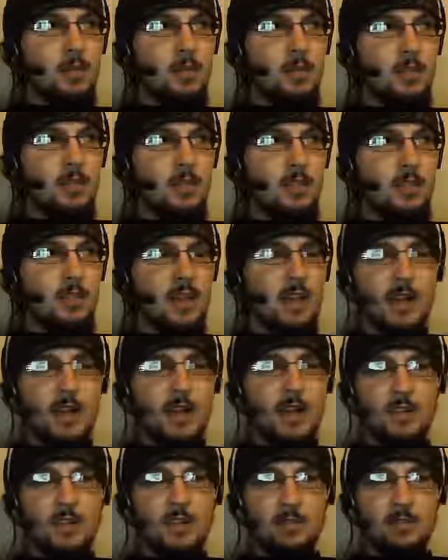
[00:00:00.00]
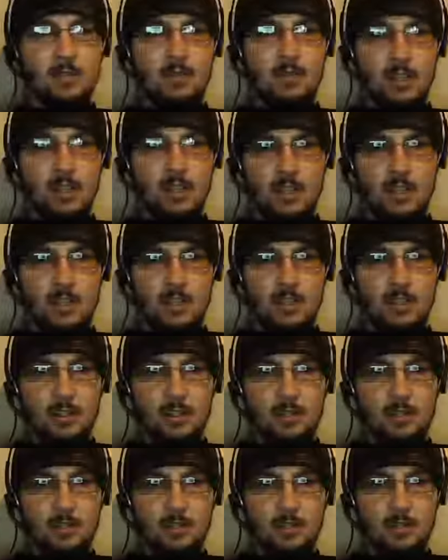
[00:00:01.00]
between science and religion,
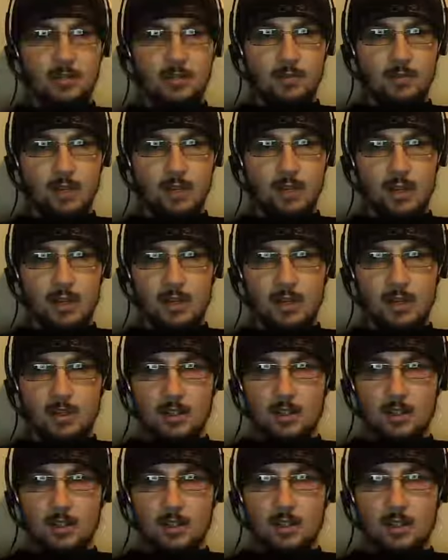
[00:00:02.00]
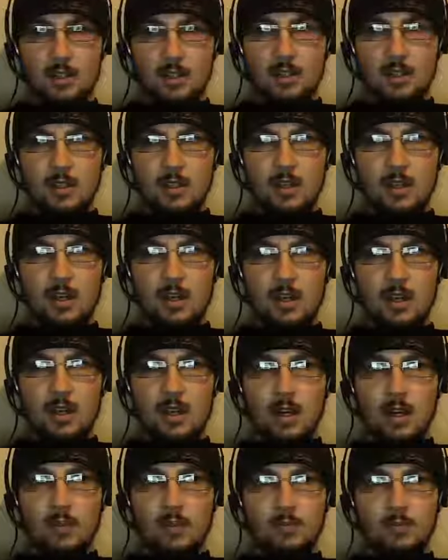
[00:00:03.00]
where
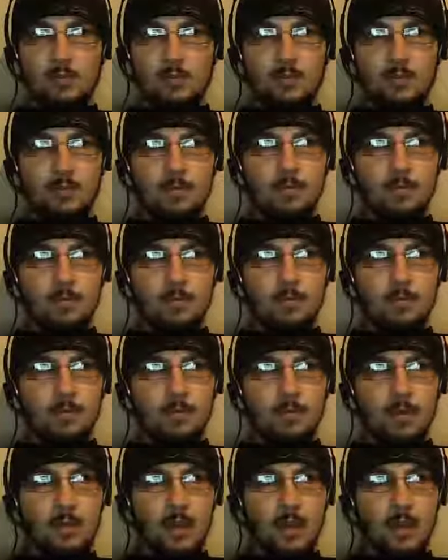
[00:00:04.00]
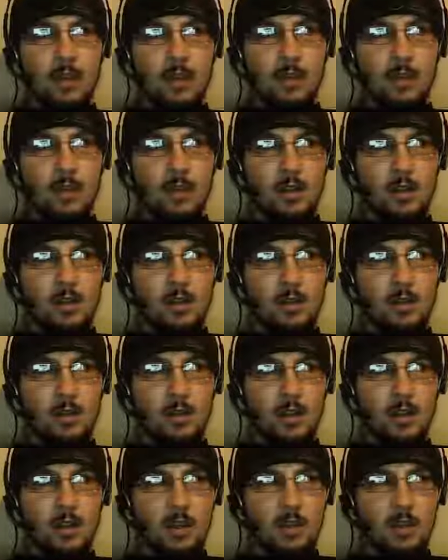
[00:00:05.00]
another way
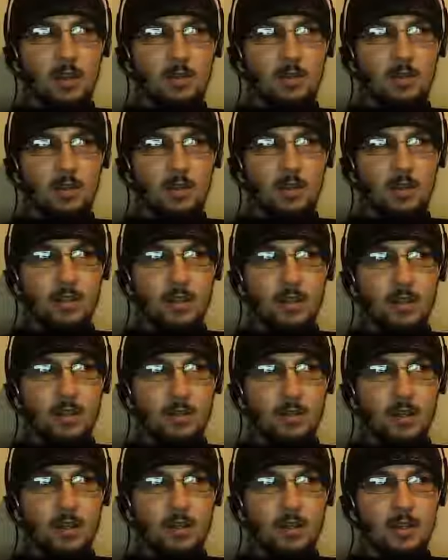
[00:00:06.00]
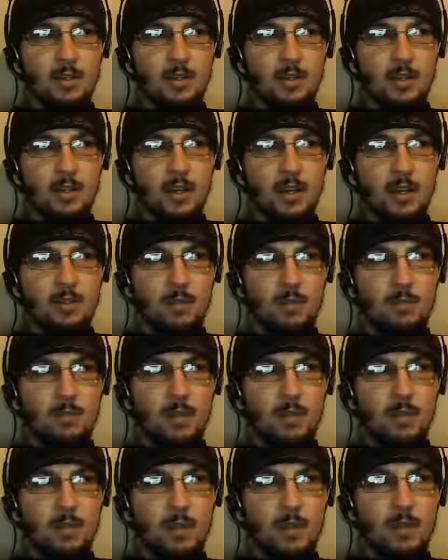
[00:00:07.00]
of looking at a false dilemma is
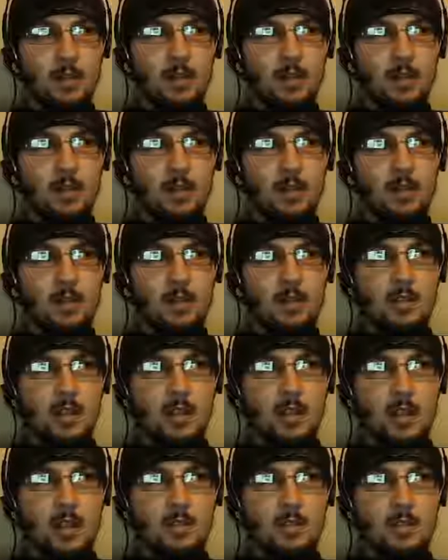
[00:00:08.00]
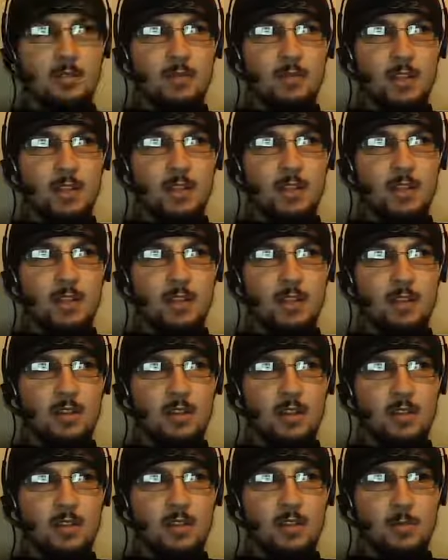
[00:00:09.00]
science and religion
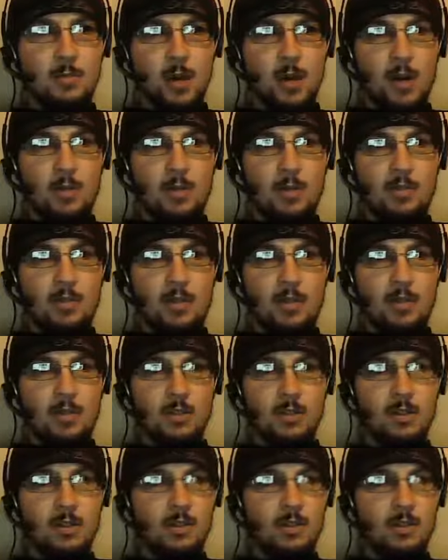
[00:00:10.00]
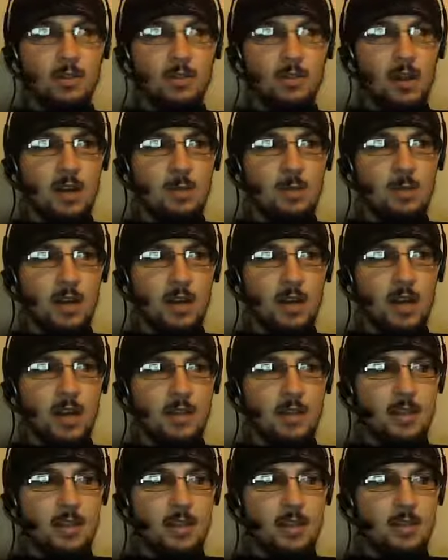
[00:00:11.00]
is opposed. This was created by
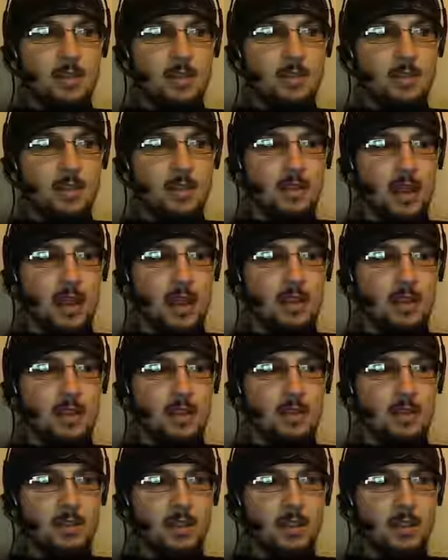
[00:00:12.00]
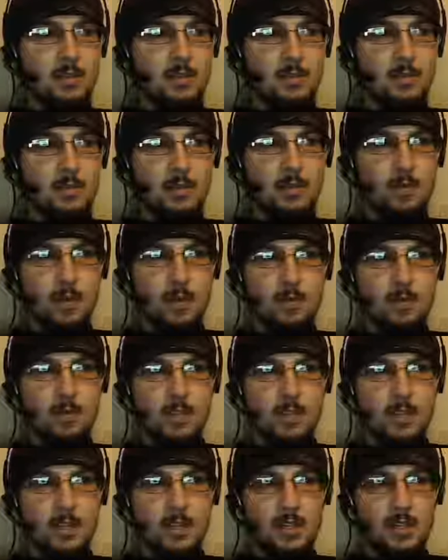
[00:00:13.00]
atheists. The atheists claim to be
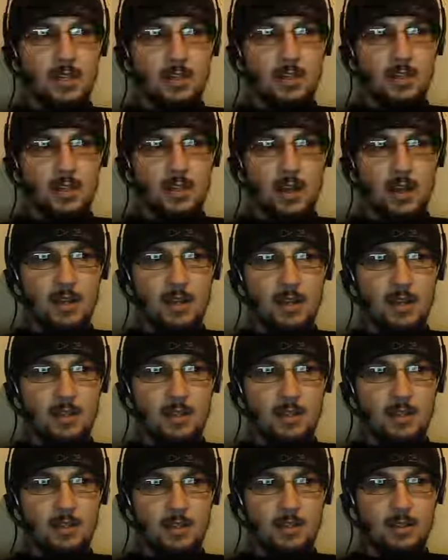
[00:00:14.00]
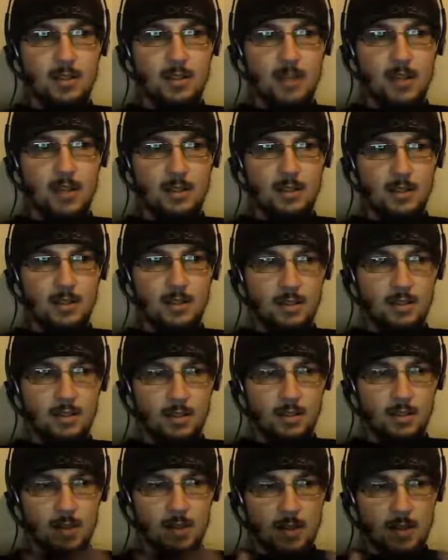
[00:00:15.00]
representing the
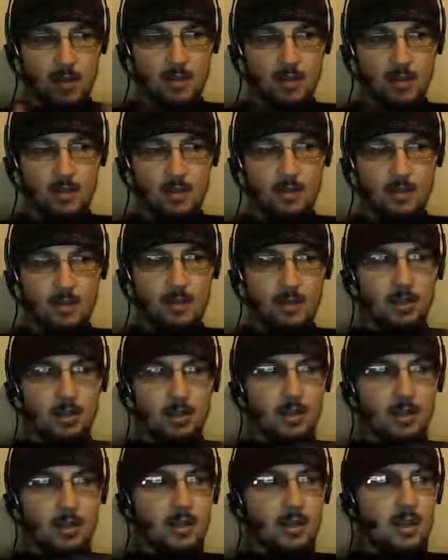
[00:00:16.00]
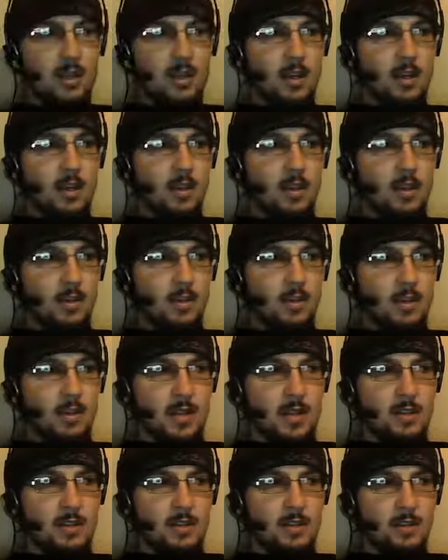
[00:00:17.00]
scientists or the
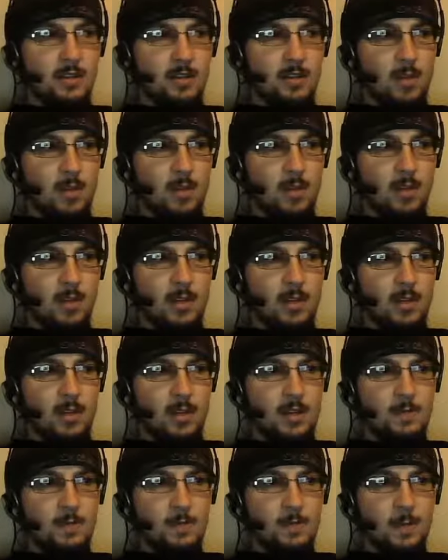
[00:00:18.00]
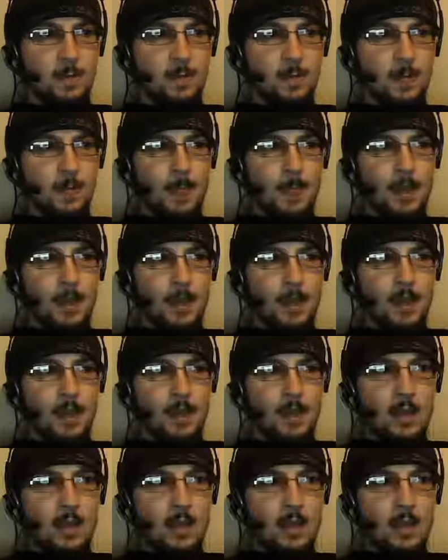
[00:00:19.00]
scientific community,
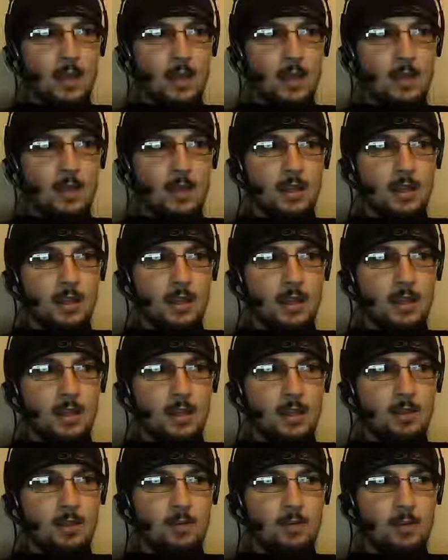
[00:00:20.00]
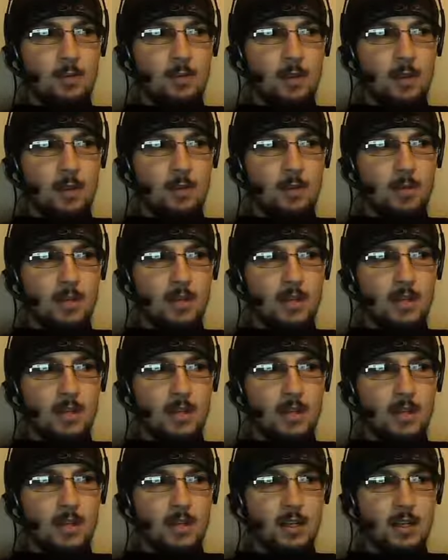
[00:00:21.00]
and they claim to be
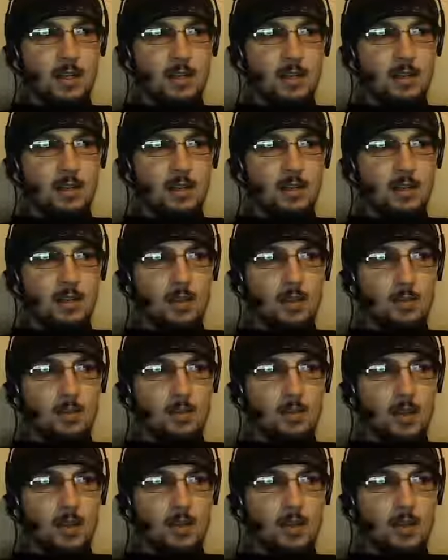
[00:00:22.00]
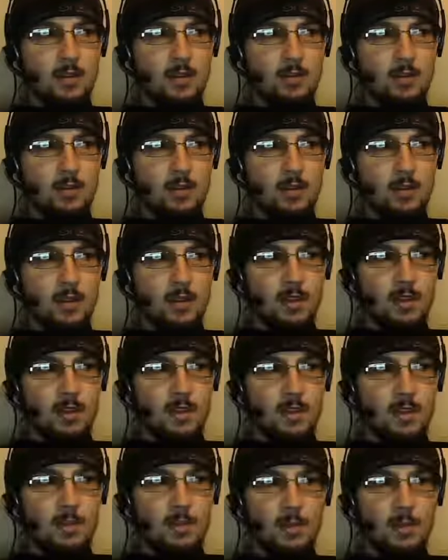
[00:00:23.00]
representing the opinion of the
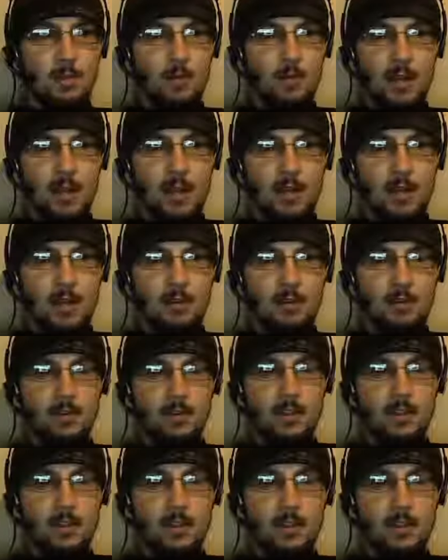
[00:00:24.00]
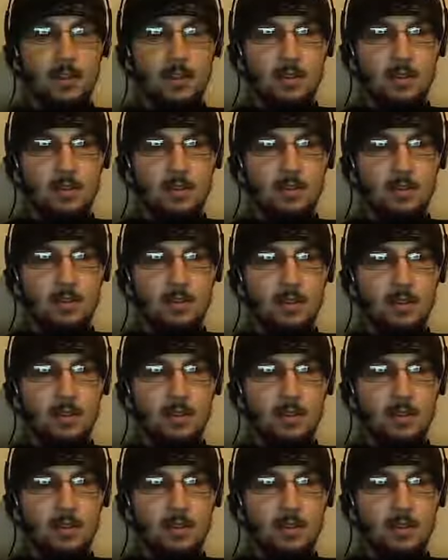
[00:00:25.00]
religious people accurately too.